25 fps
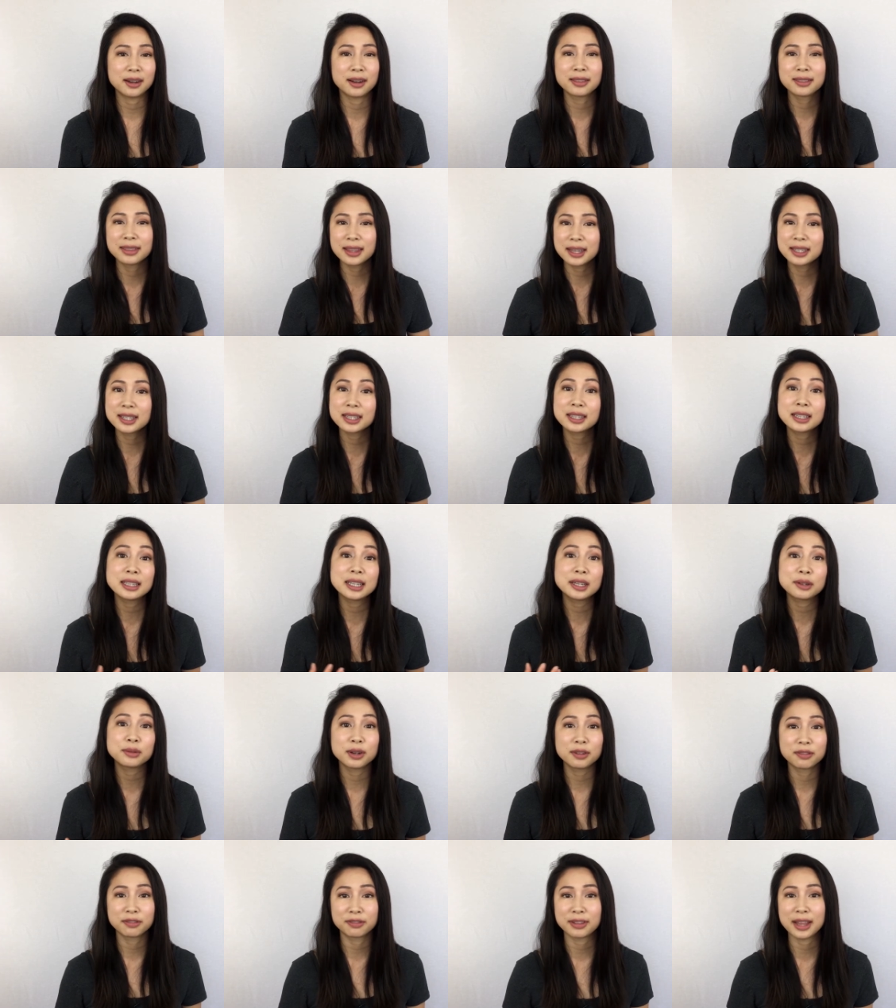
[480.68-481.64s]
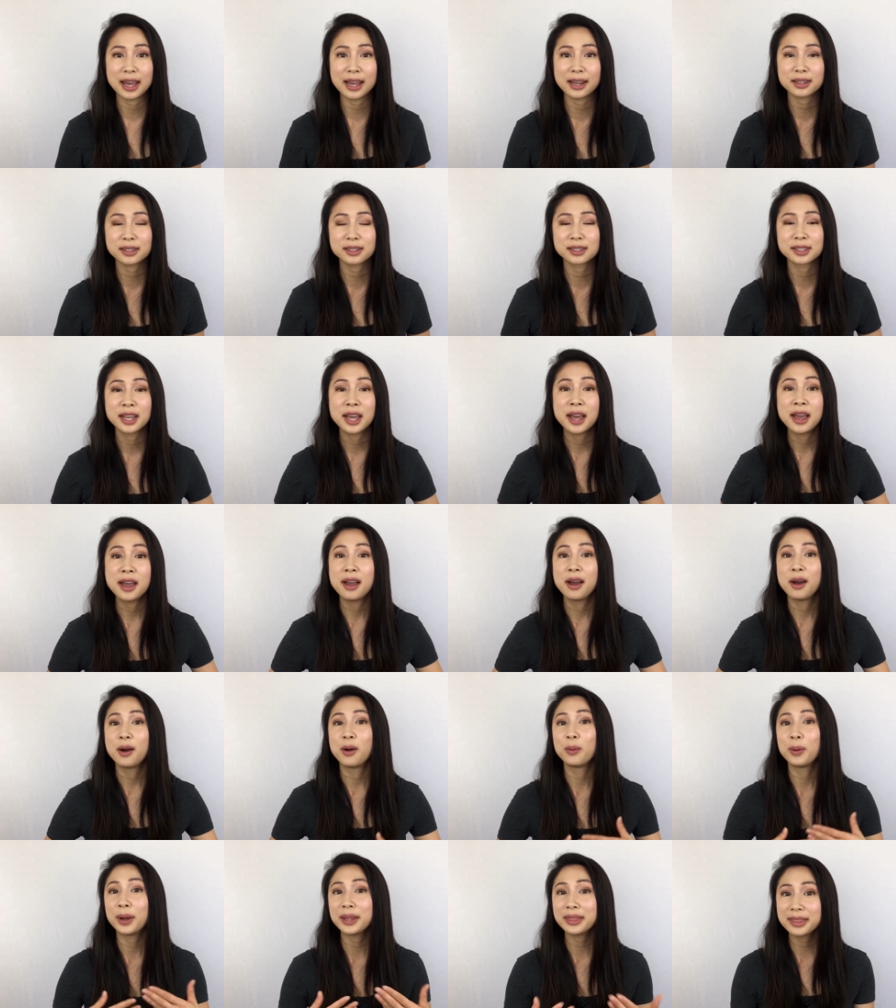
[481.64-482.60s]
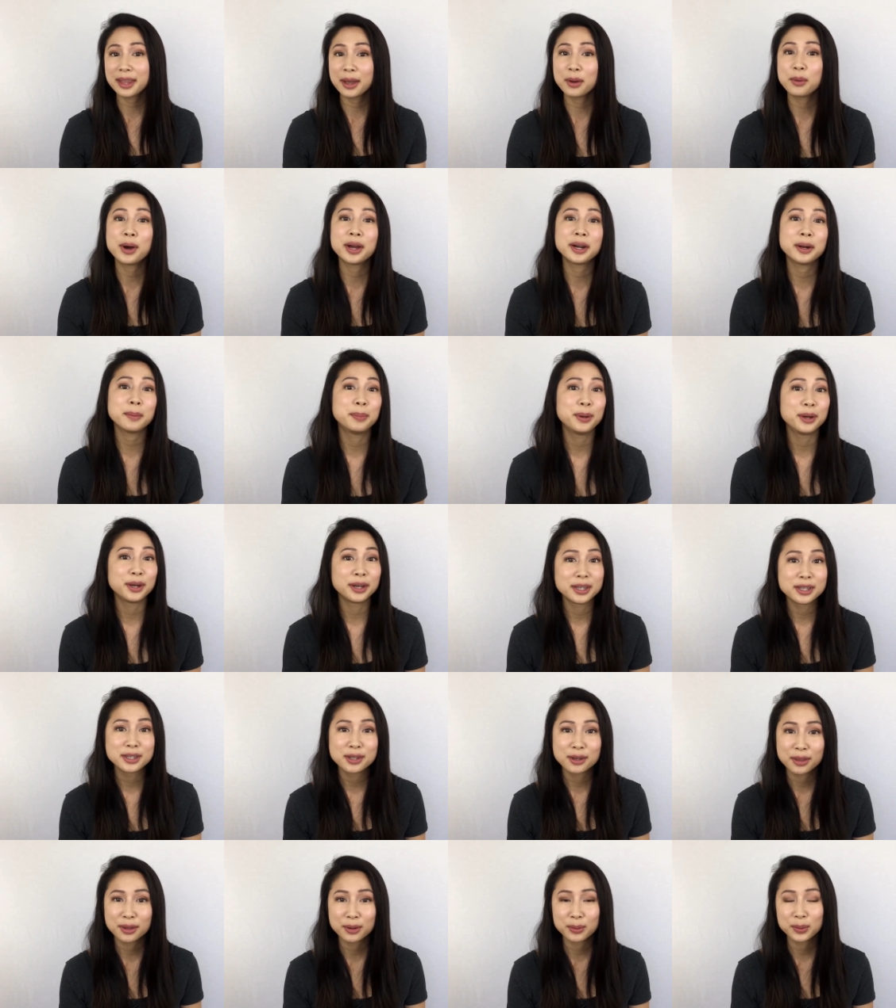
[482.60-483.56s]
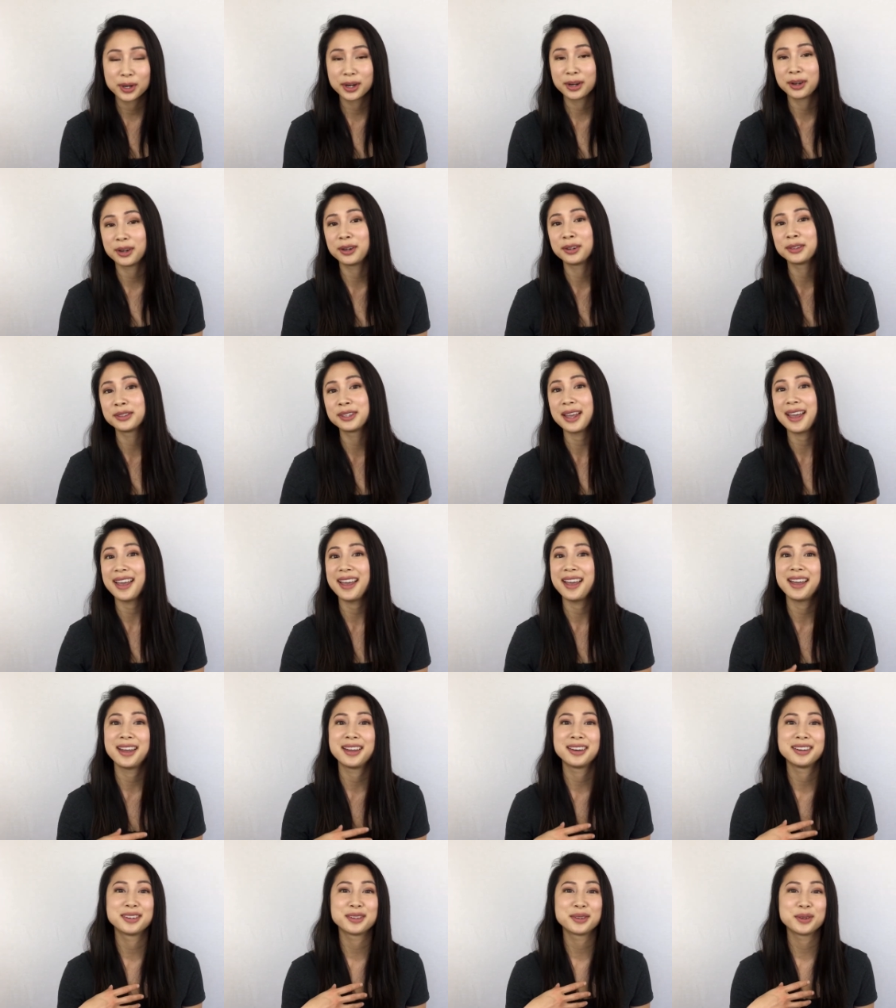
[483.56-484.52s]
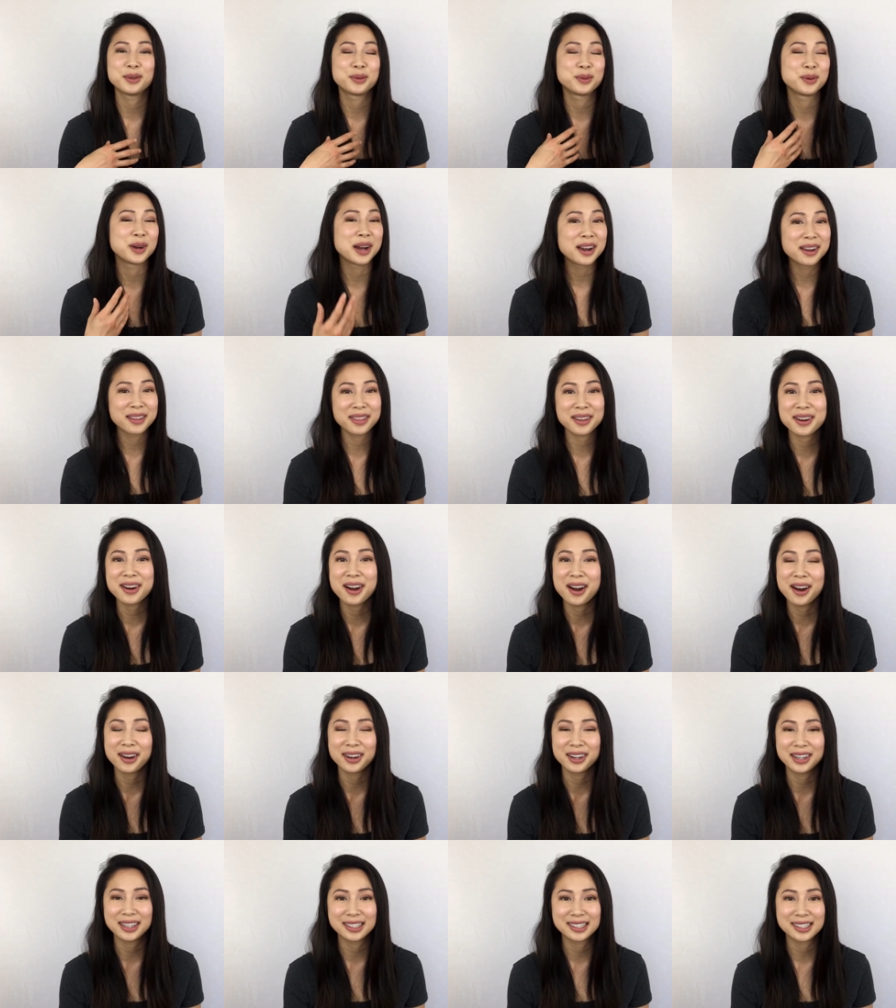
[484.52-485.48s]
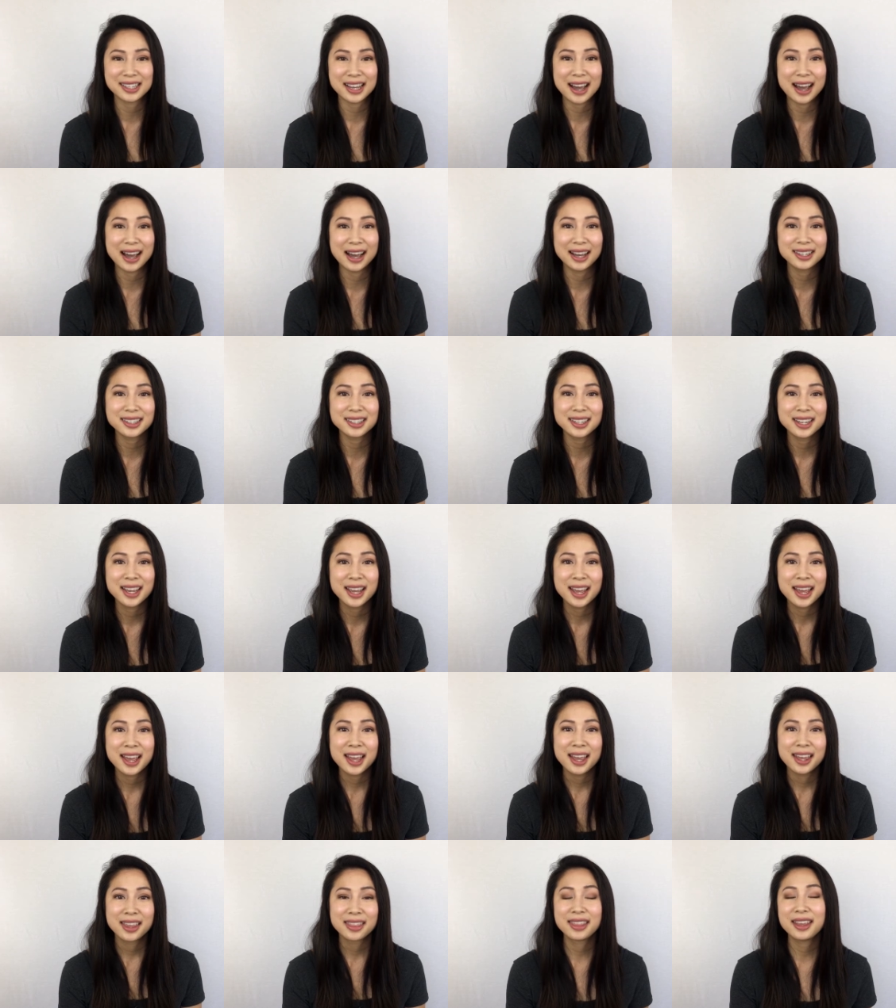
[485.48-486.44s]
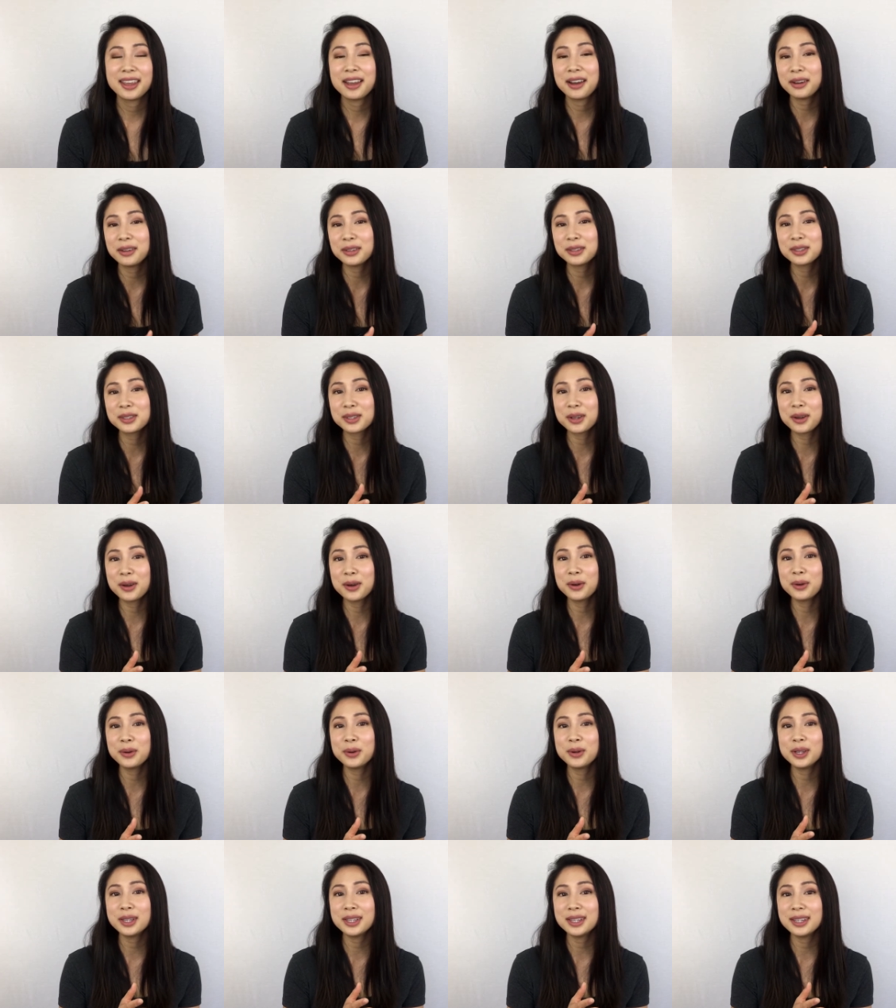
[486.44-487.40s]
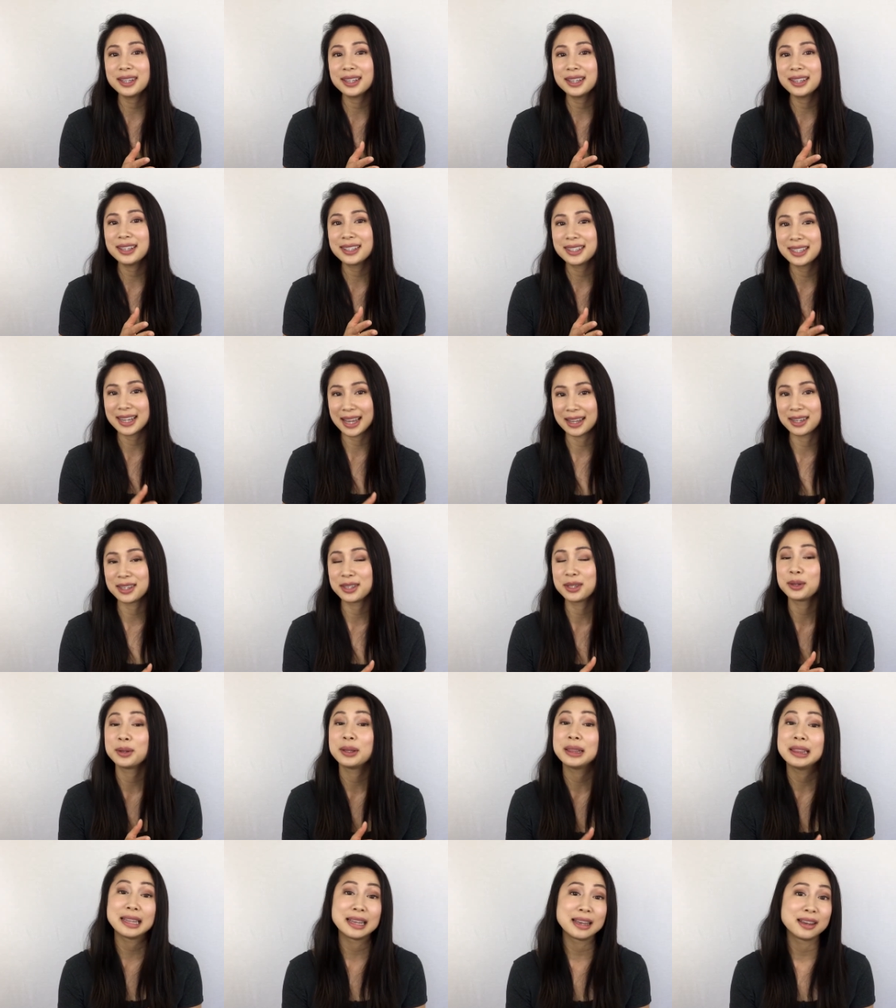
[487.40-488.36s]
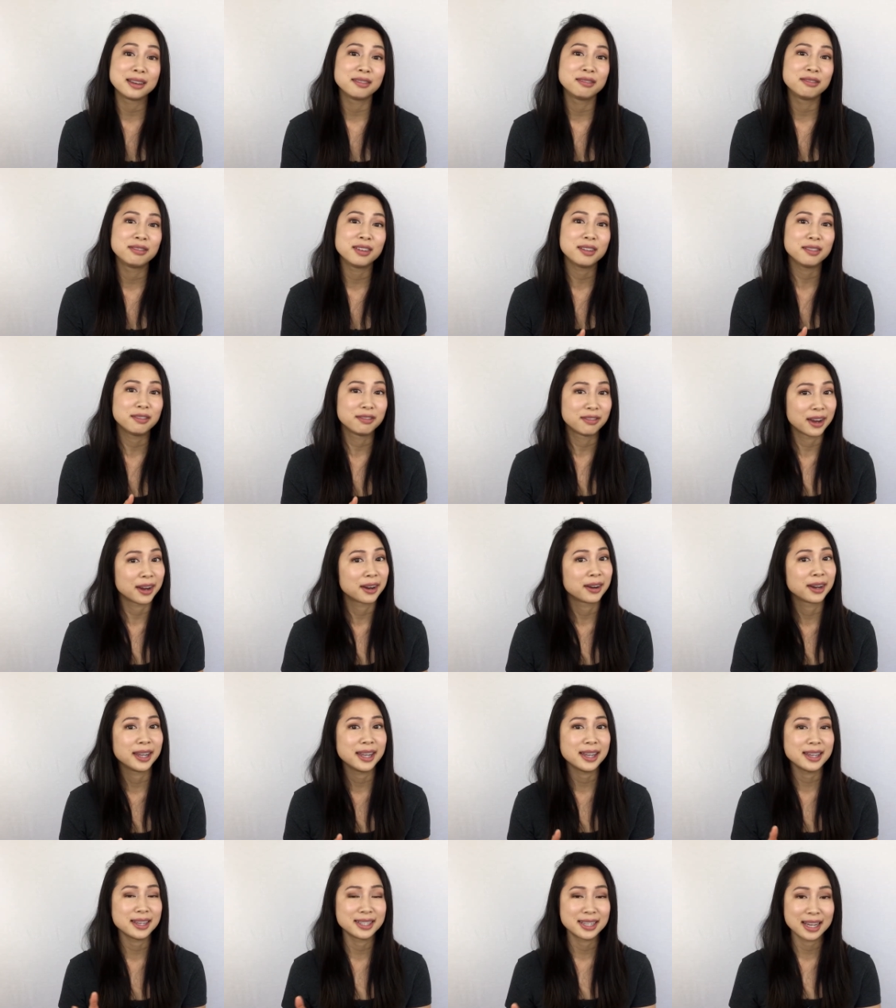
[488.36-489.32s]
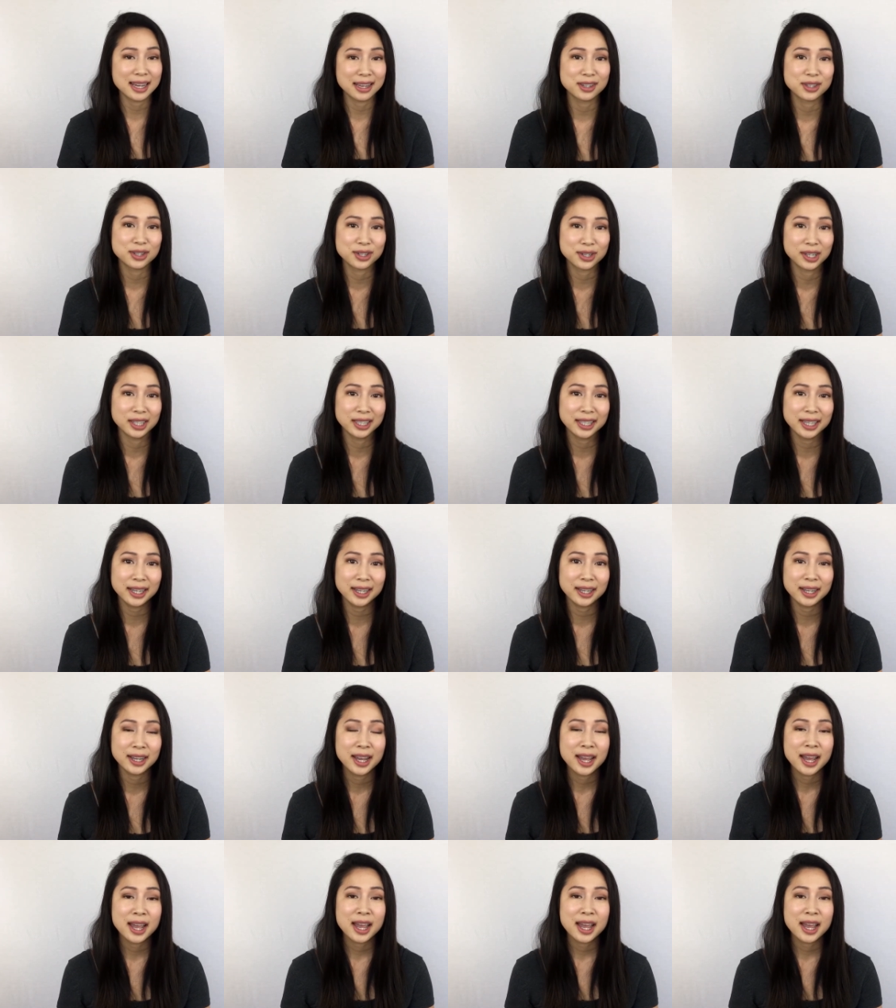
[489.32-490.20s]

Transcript: authentically reflects what they want to put into the world and where their heart is at, they also tend to live very intentionally.